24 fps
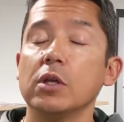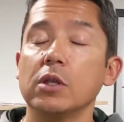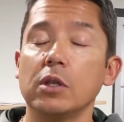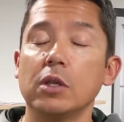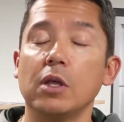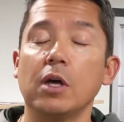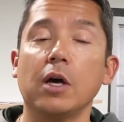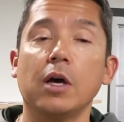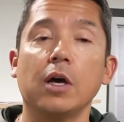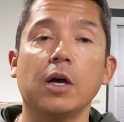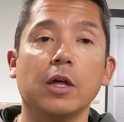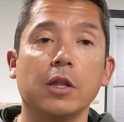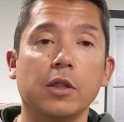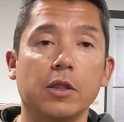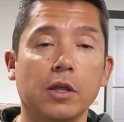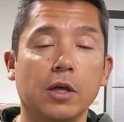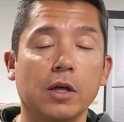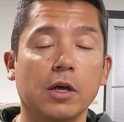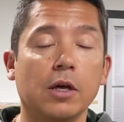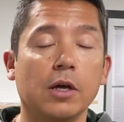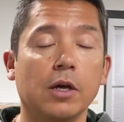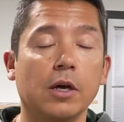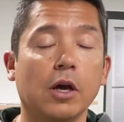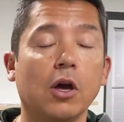
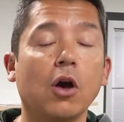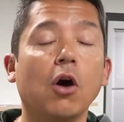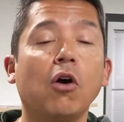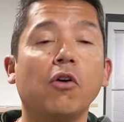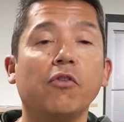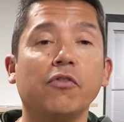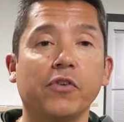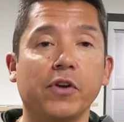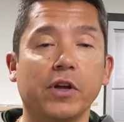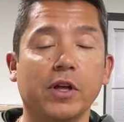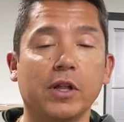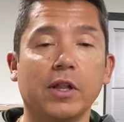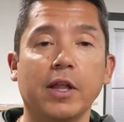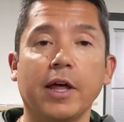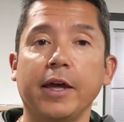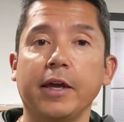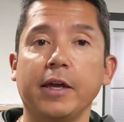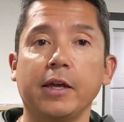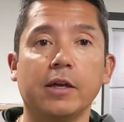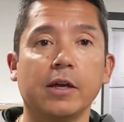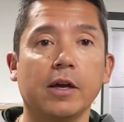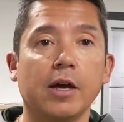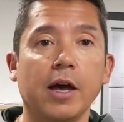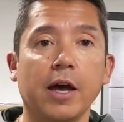the golfing like
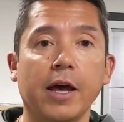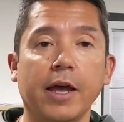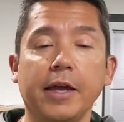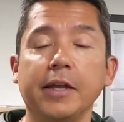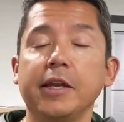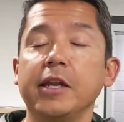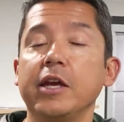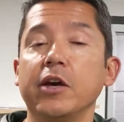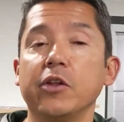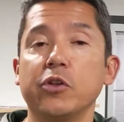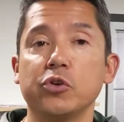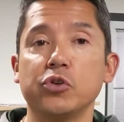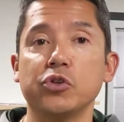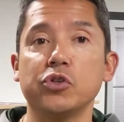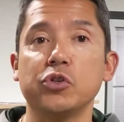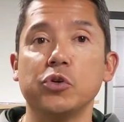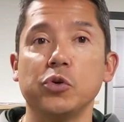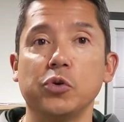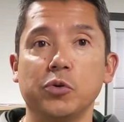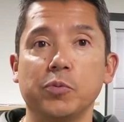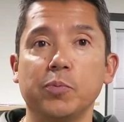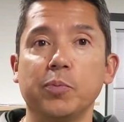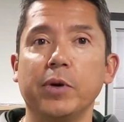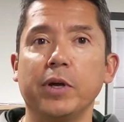any other
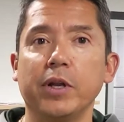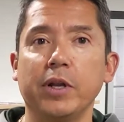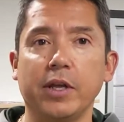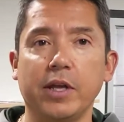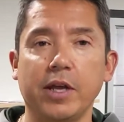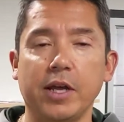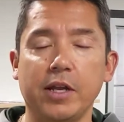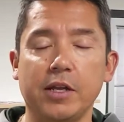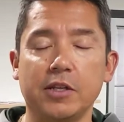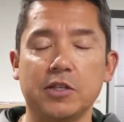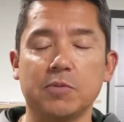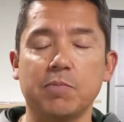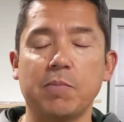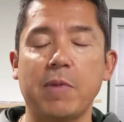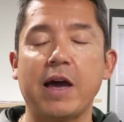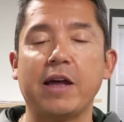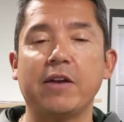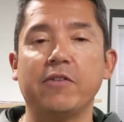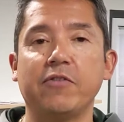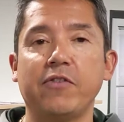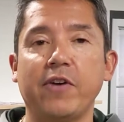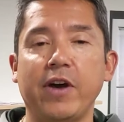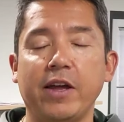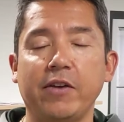student, but again, it's
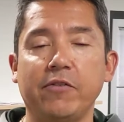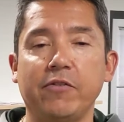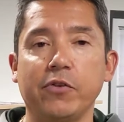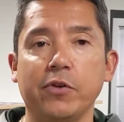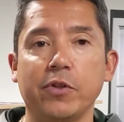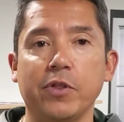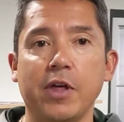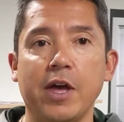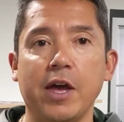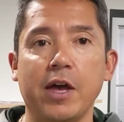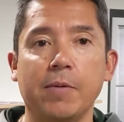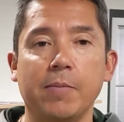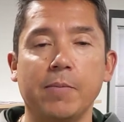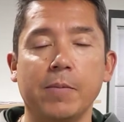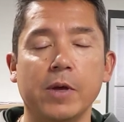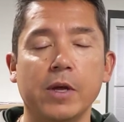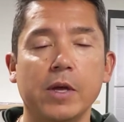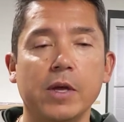modified for them.